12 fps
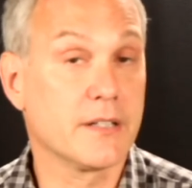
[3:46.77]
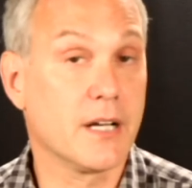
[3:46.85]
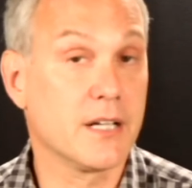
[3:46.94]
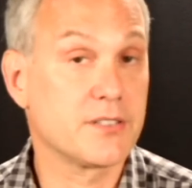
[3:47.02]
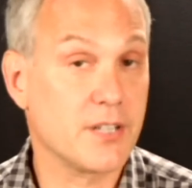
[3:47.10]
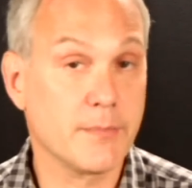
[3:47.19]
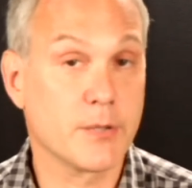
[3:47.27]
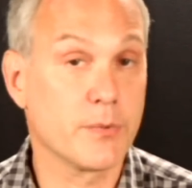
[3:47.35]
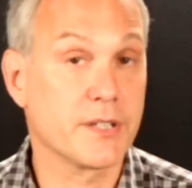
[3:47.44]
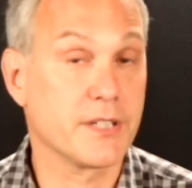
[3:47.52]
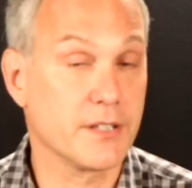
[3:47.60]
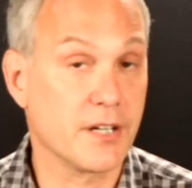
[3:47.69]
uh, someone
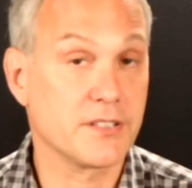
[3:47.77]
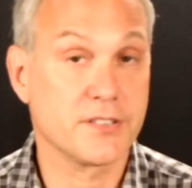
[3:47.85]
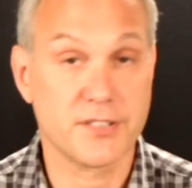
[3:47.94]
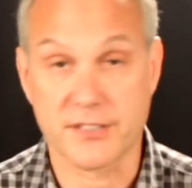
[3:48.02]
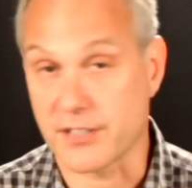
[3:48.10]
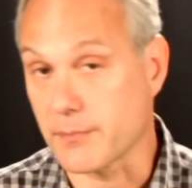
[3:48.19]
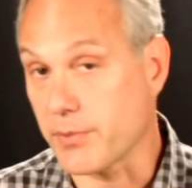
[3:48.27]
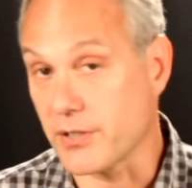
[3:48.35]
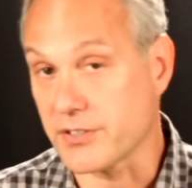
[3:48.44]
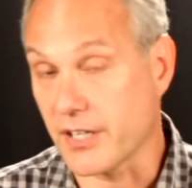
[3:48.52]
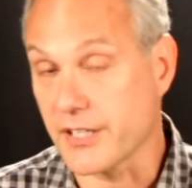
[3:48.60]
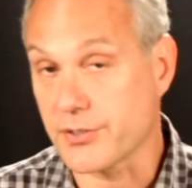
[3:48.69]
with a narcissistic
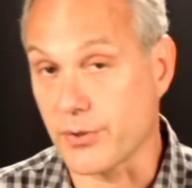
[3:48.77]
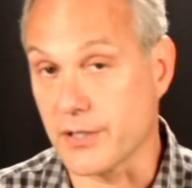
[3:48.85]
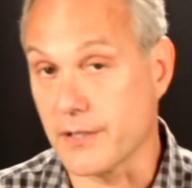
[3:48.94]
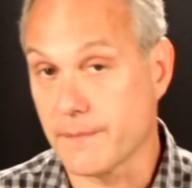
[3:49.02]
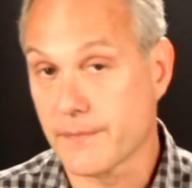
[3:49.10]
personality disorder,